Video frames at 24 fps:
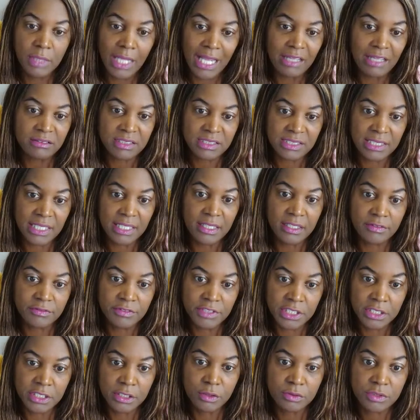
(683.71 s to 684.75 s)
outside of
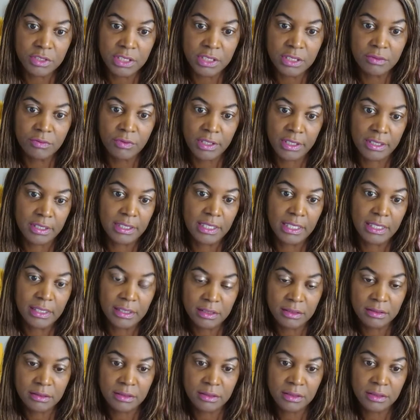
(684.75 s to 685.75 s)
DOT regulated